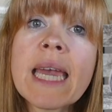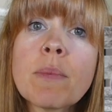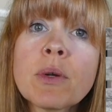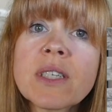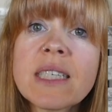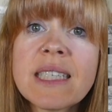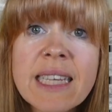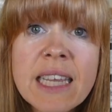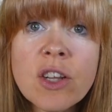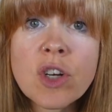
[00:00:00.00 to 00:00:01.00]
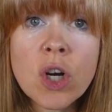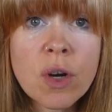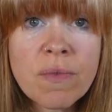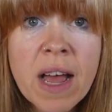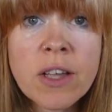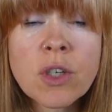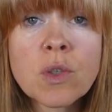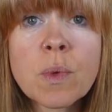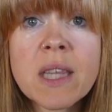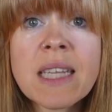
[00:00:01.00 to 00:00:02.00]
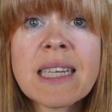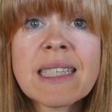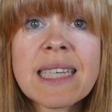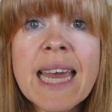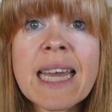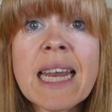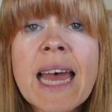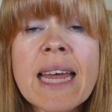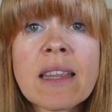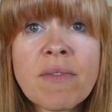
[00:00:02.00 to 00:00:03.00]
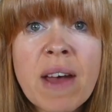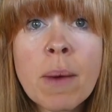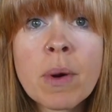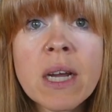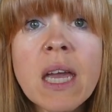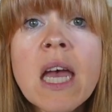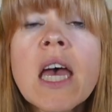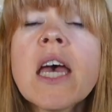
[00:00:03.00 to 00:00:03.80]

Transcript: able to see the darker values within the skein and the fabric,